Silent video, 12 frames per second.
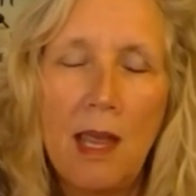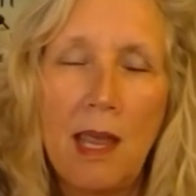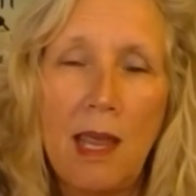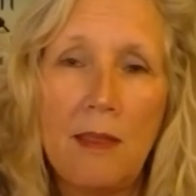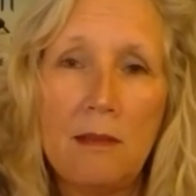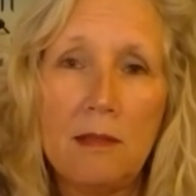
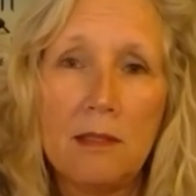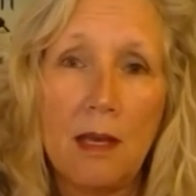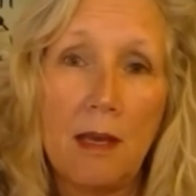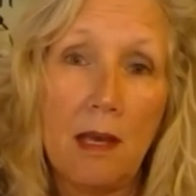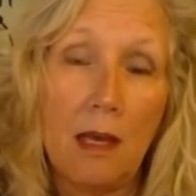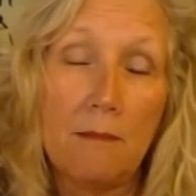And
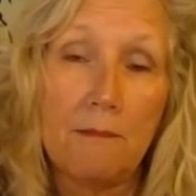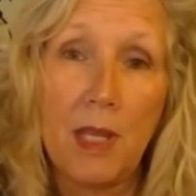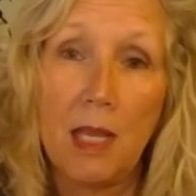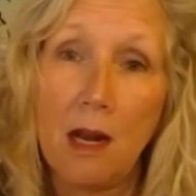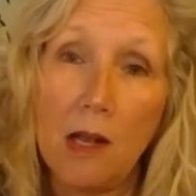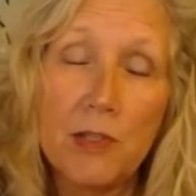
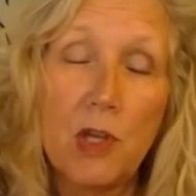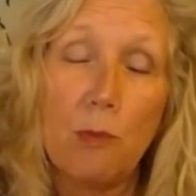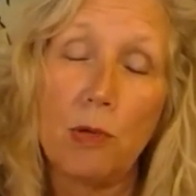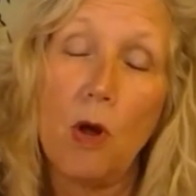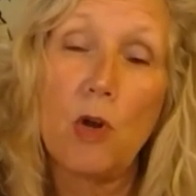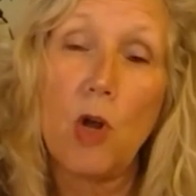it also
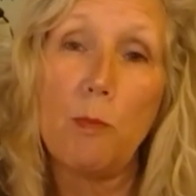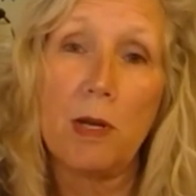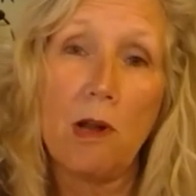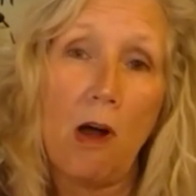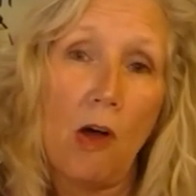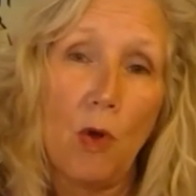broke
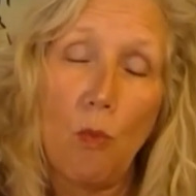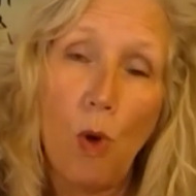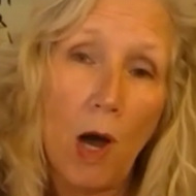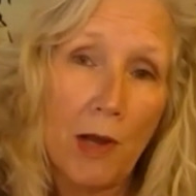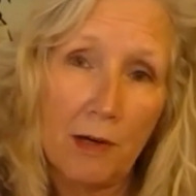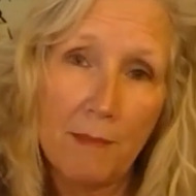open all the
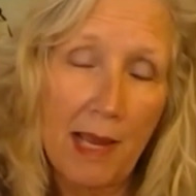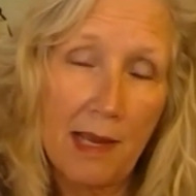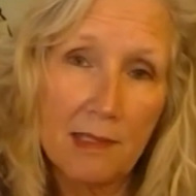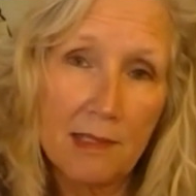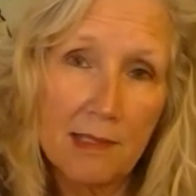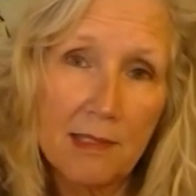water
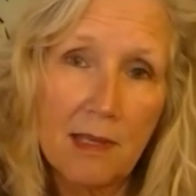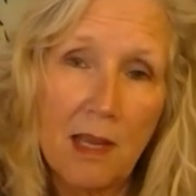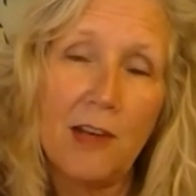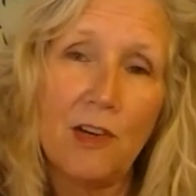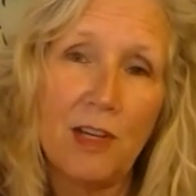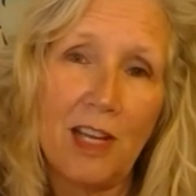mains
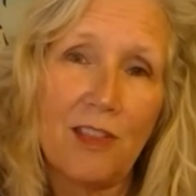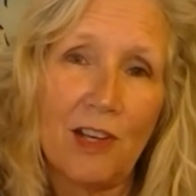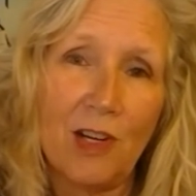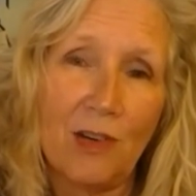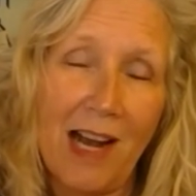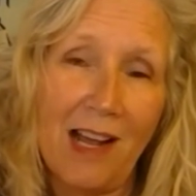underneath the
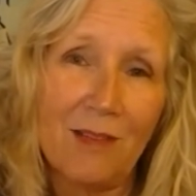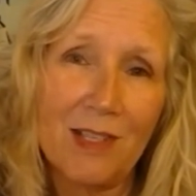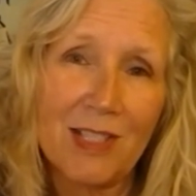ground.